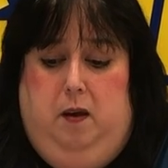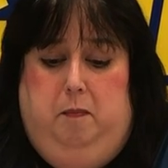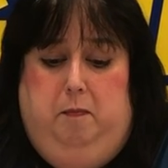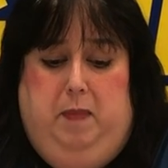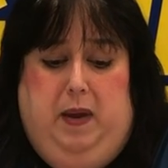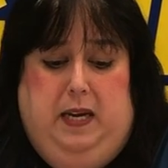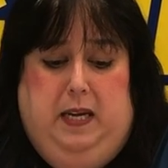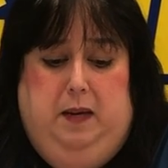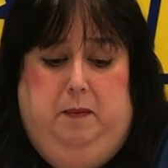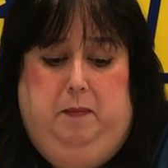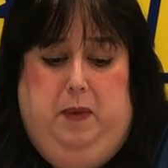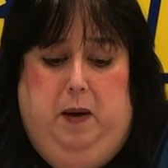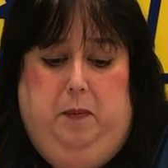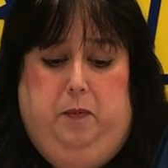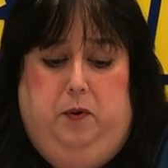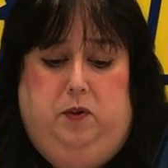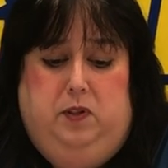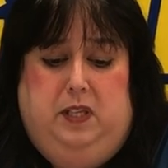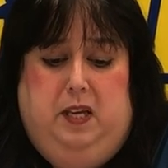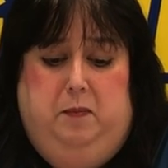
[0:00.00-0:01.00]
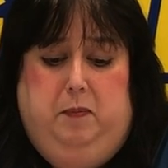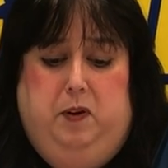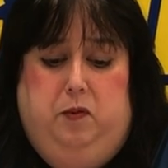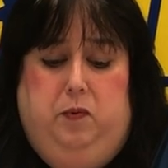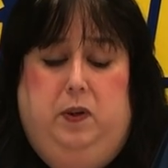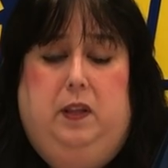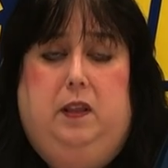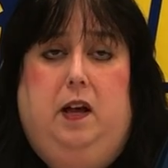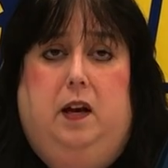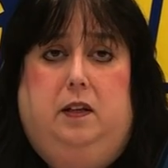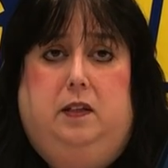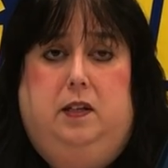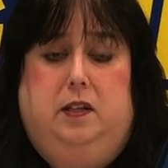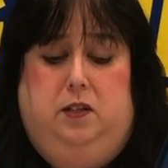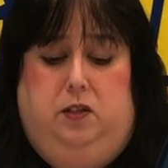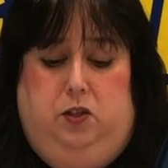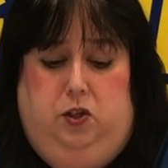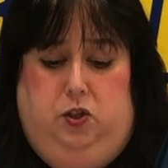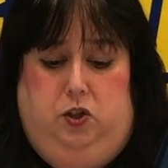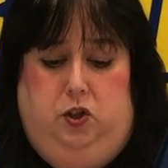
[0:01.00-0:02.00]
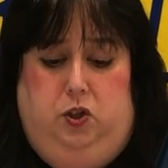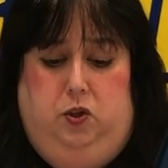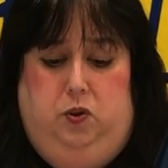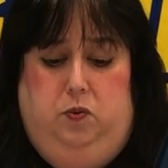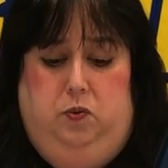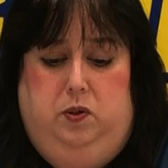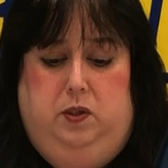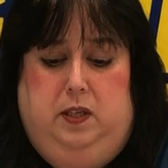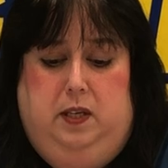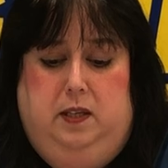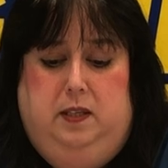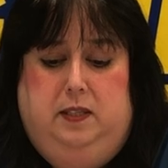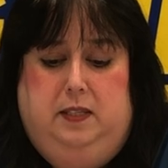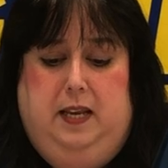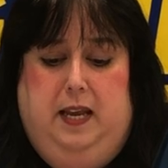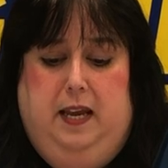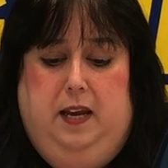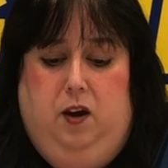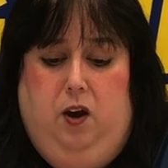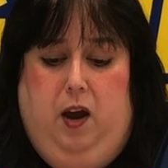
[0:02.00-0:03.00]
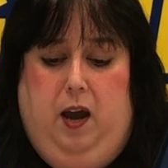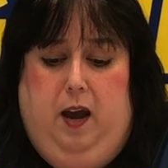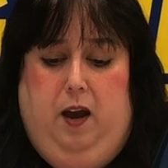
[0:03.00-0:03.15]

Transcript: Many members have been reluctant to choose staying